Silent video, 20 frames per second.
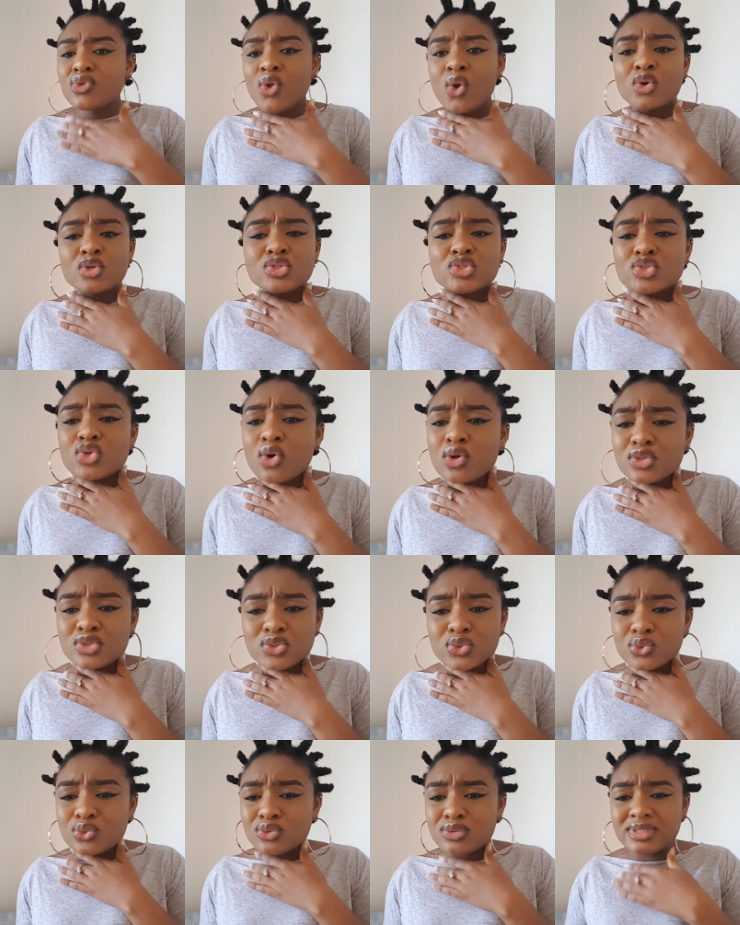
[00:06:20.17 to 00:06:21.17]
a
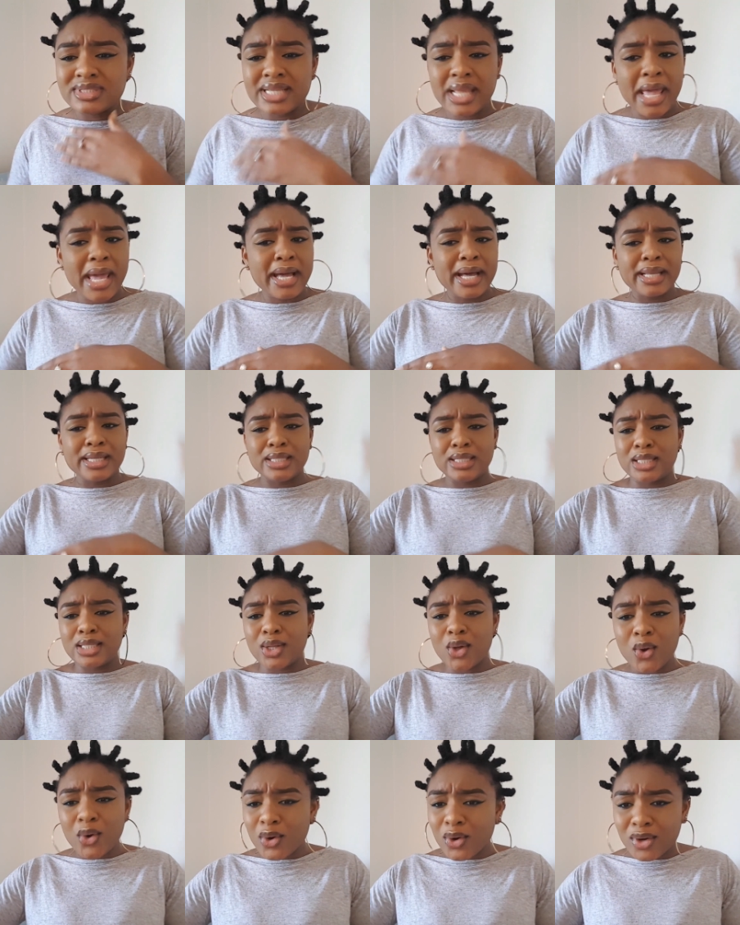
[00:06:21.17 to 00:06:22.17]
turtle neck
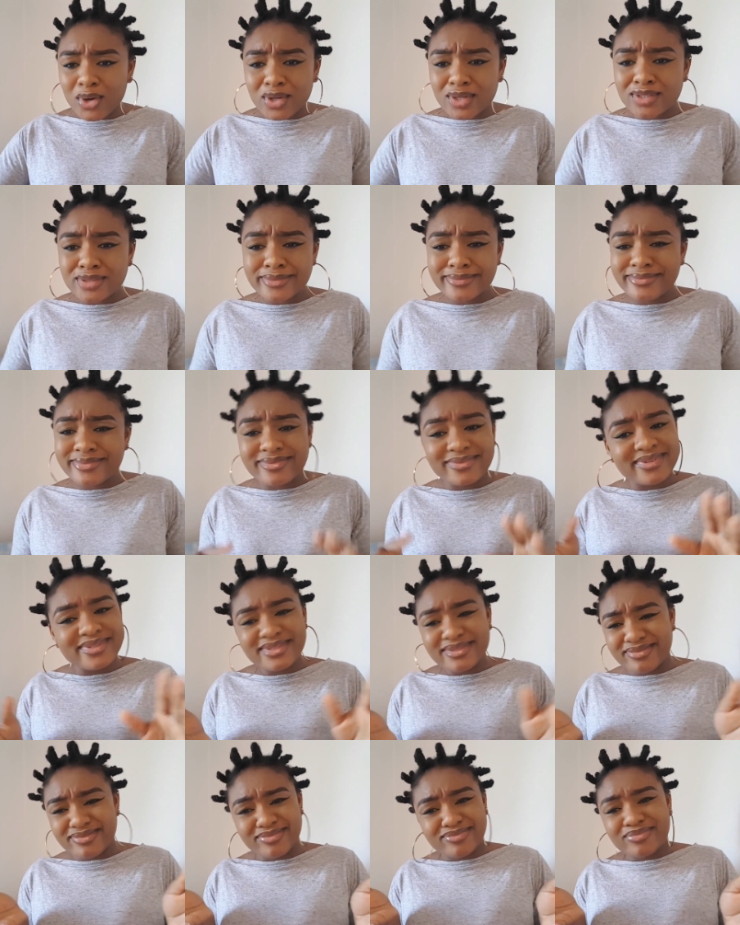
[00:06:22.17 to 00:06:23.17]
long
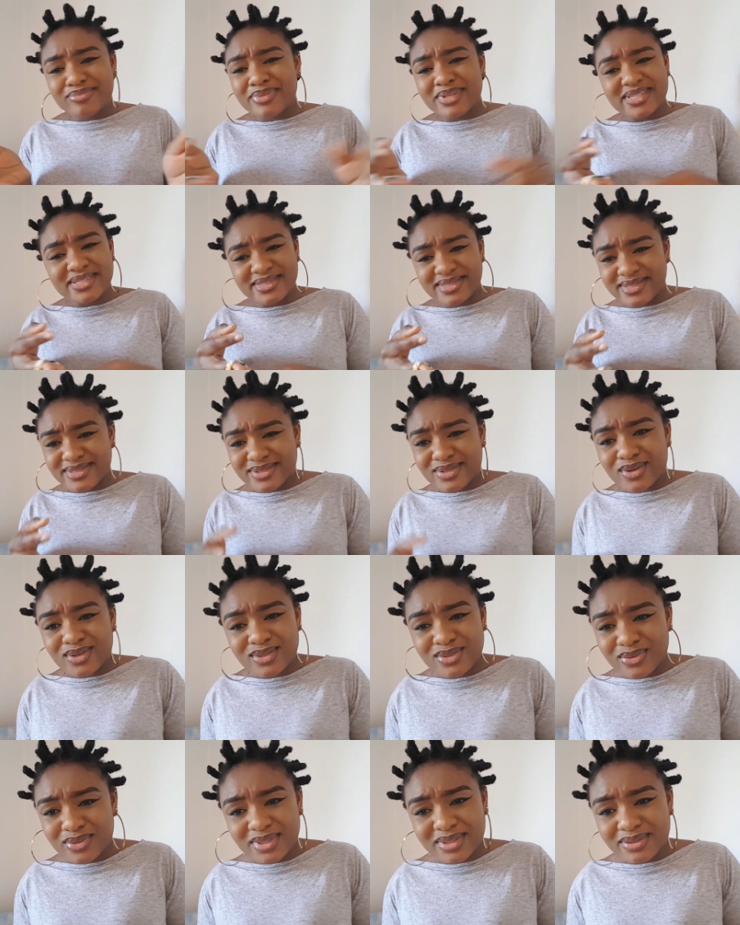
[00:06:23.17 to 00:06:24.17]
please don't
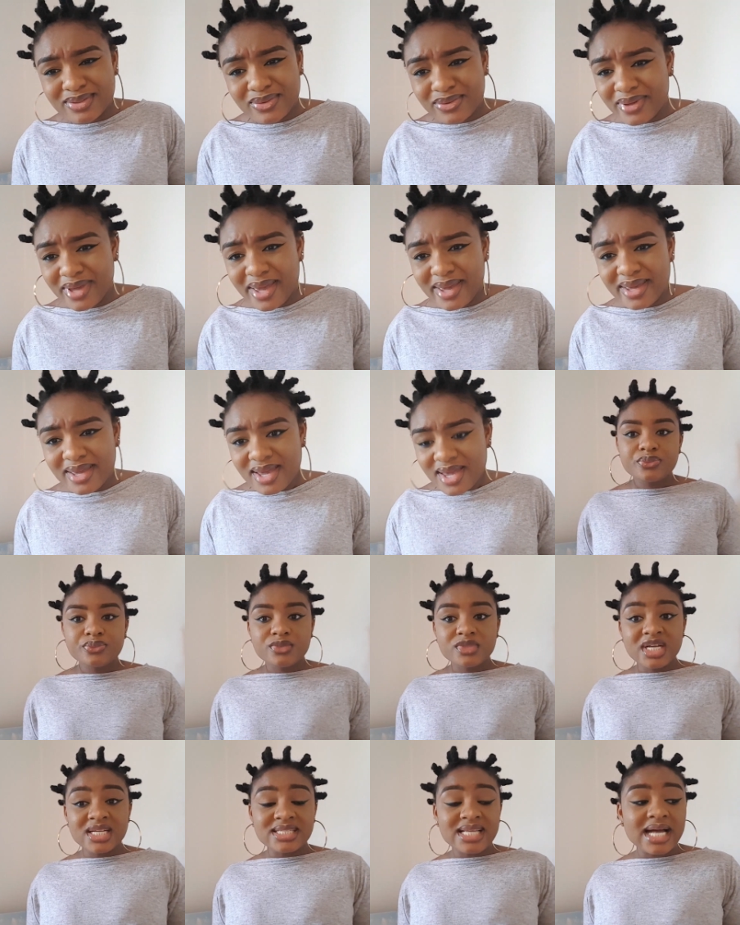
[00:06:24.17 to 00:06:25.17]
do it okay
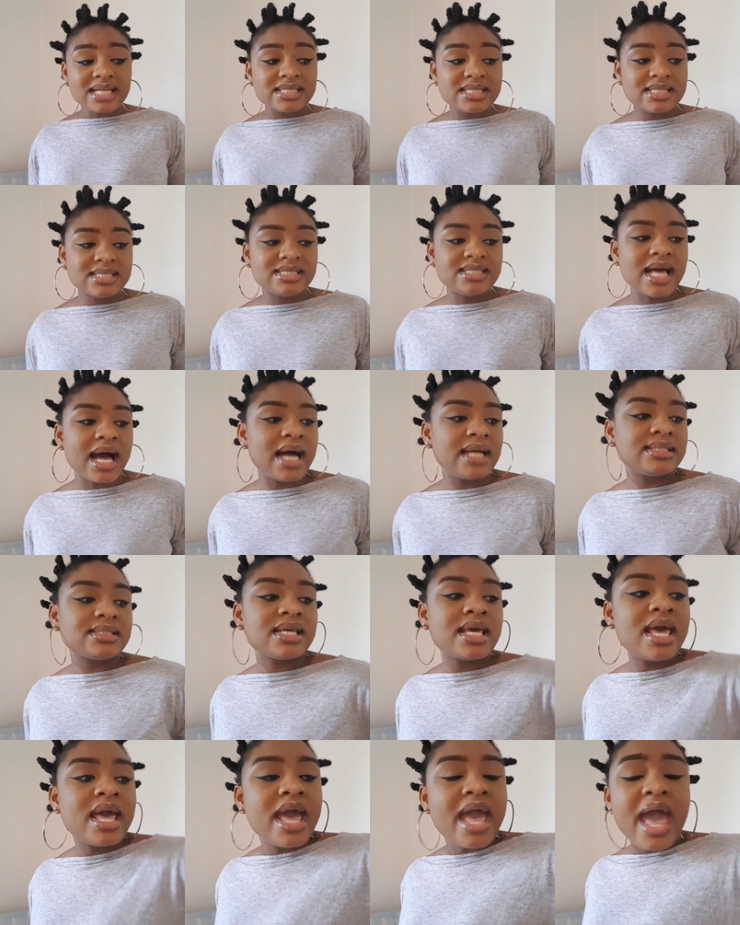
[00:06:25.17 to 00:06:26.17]
that is that
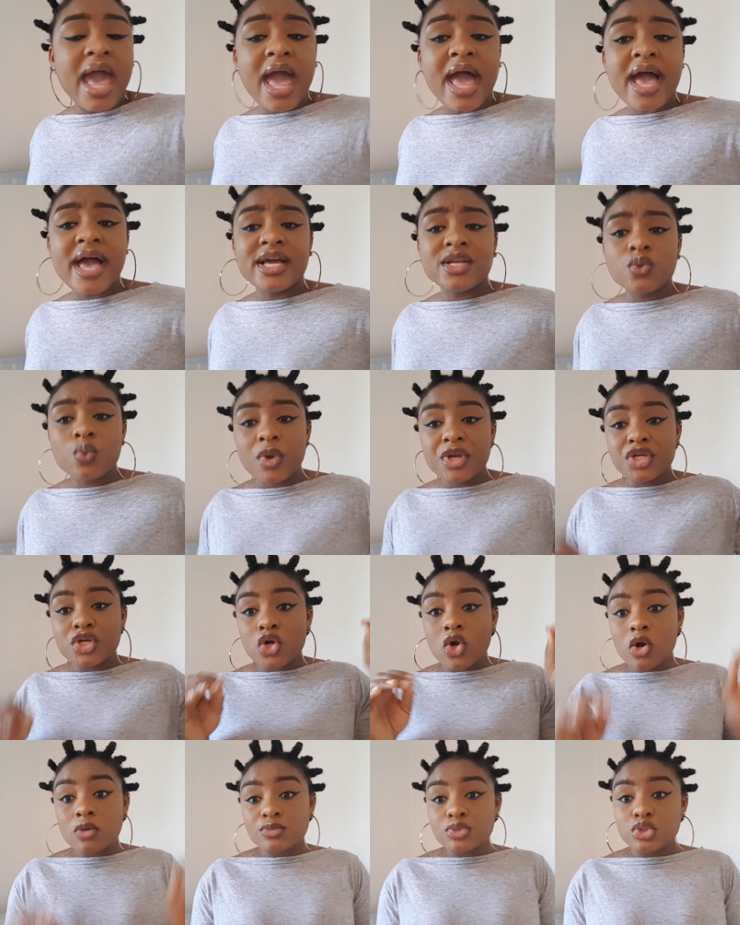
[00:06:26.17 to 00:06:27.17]
and when it
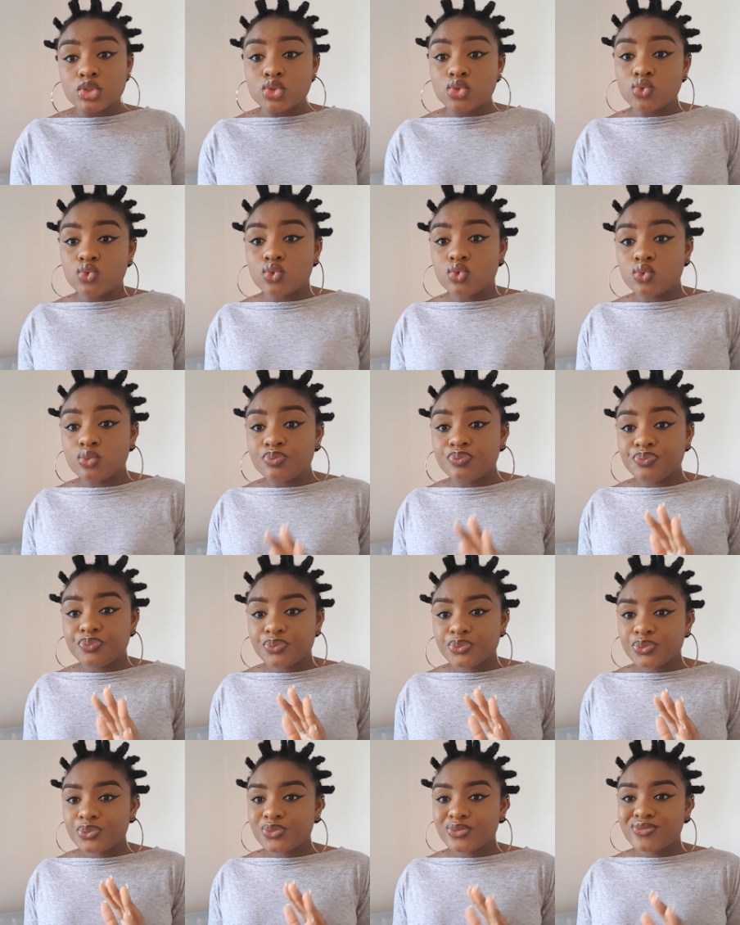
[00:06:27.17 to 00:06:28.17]
comes to
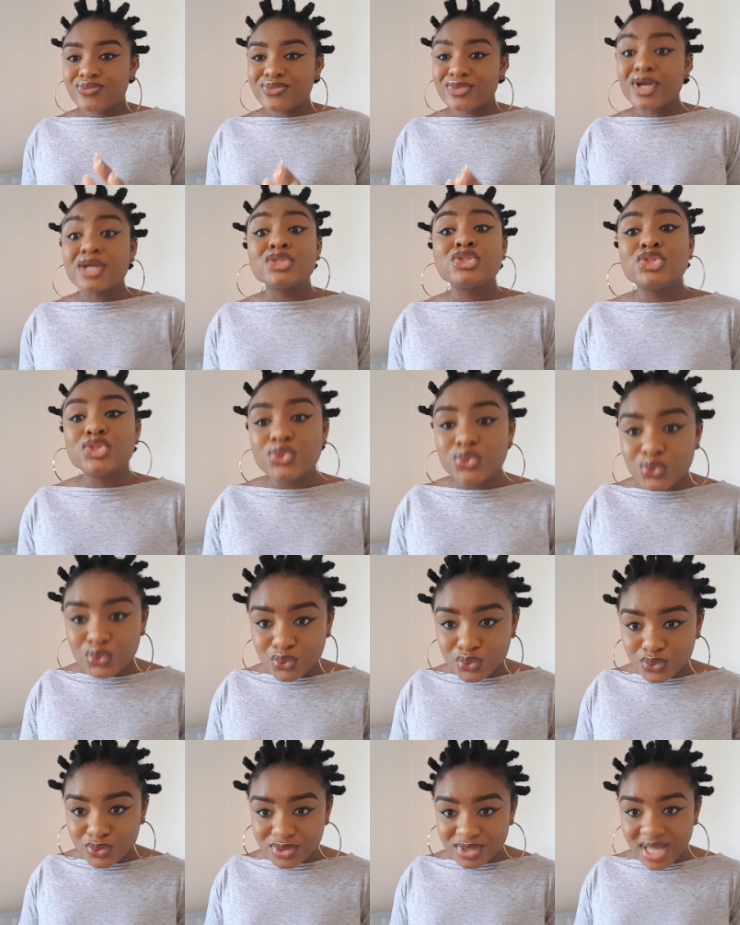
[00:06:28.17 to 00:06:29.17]

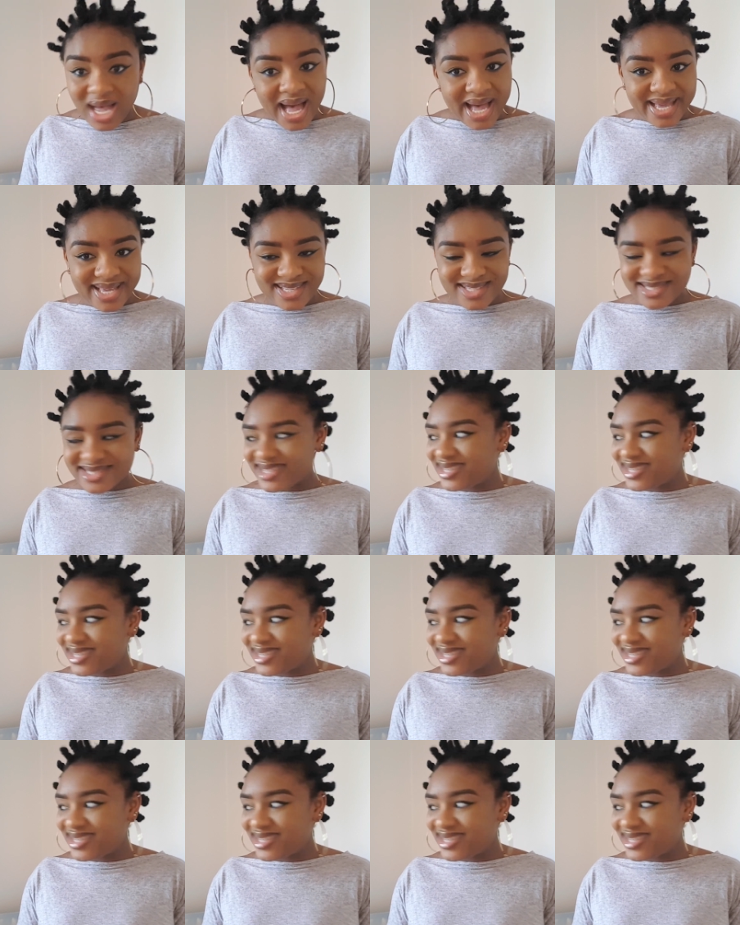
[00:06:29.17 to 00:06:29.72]
shoes guys